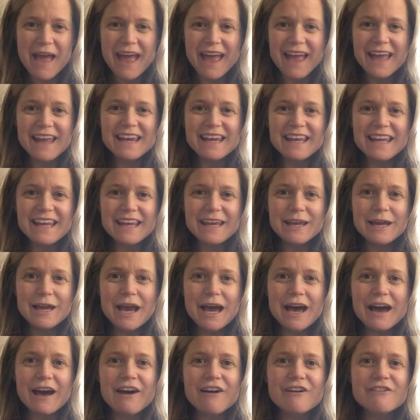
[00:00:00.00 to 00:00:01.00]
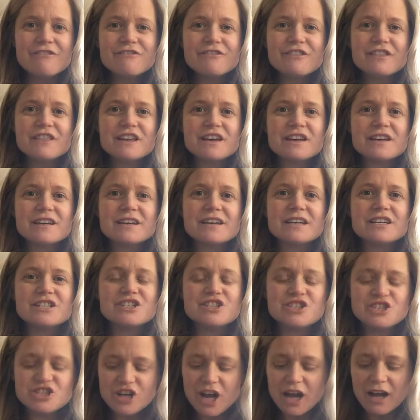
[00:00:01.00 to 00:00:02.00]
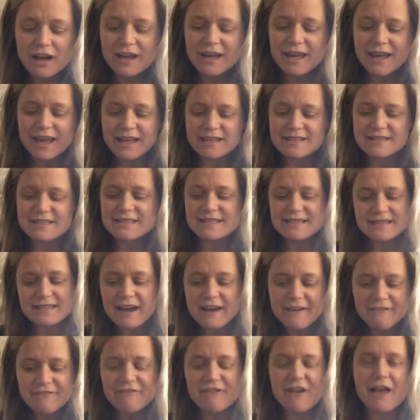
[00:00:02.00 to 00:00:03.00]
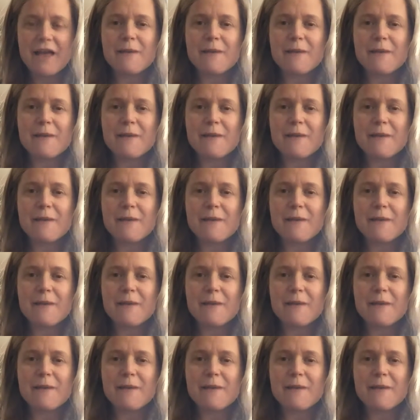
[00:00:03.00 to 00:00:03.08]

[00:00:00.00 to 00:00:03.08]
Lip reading: Any of the junk and stuff